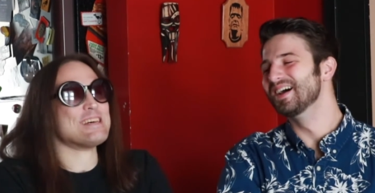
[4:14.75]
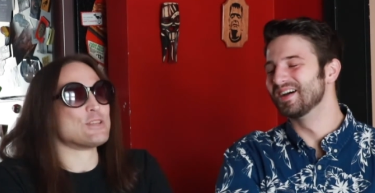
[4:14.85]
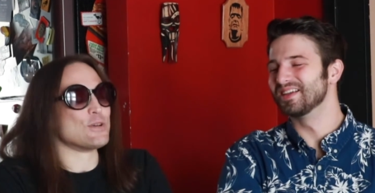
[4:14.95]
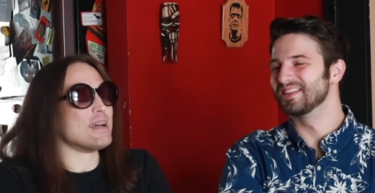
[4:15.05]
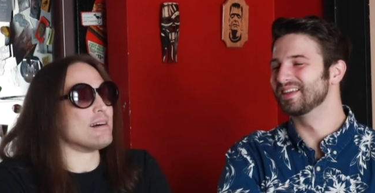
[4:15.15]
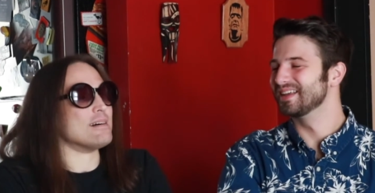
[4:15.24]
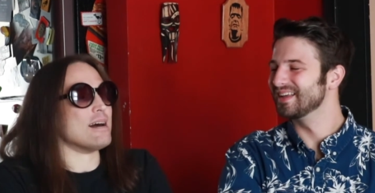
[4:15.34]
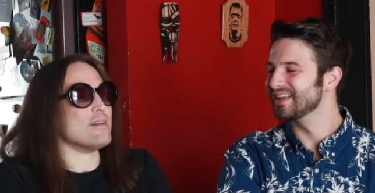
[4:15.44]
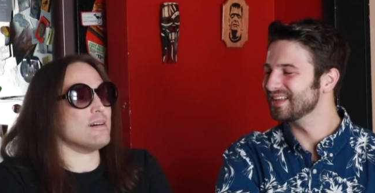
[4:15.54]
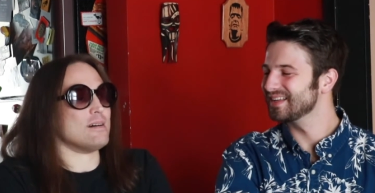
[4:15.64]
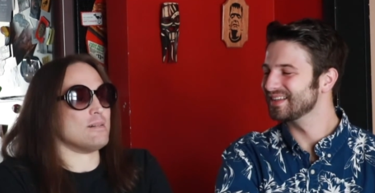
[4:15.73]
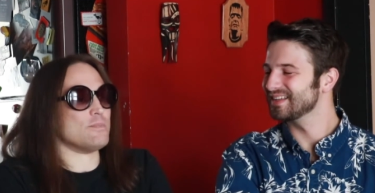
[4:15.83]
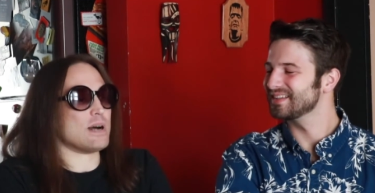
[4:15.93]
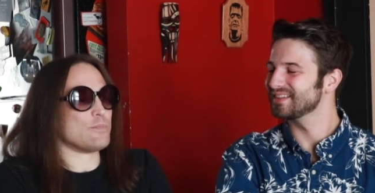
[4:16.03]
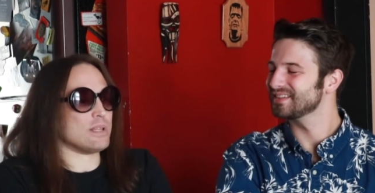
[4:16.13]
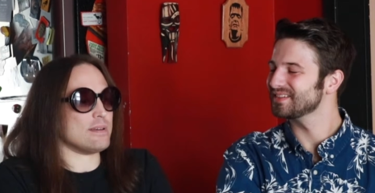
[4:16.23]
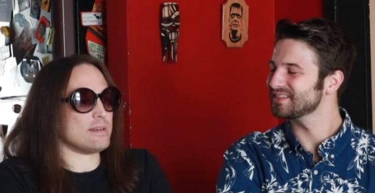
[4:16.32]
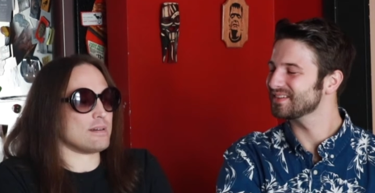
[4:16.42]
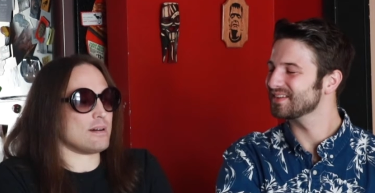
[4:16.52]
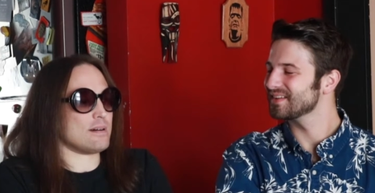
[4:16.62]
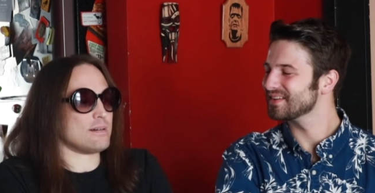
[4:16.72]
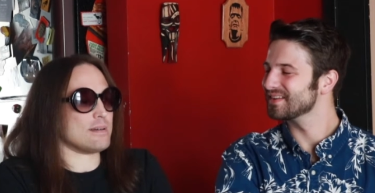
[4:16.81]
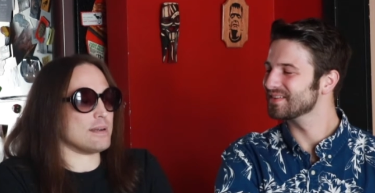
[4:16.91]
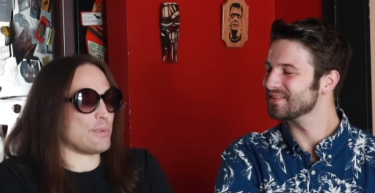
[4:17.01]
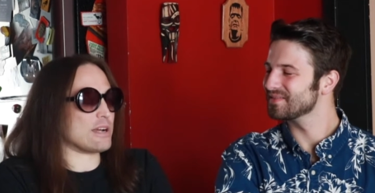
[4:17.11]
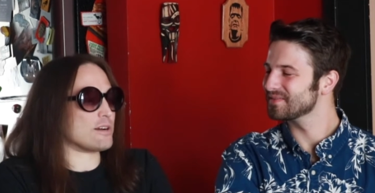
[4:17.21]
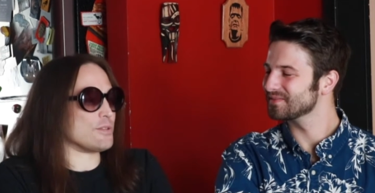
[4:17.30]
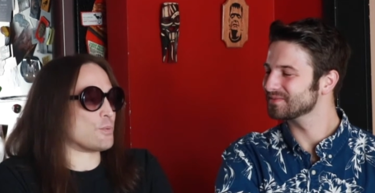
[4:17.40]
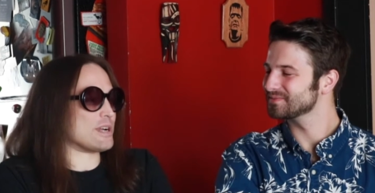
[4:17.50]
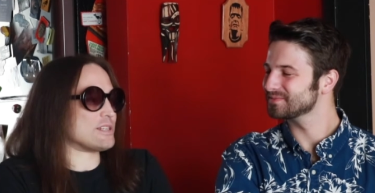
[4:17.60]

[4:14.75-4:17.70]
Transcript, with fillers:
Speaker 1: so yeah, I, um, I play uh, in a band called The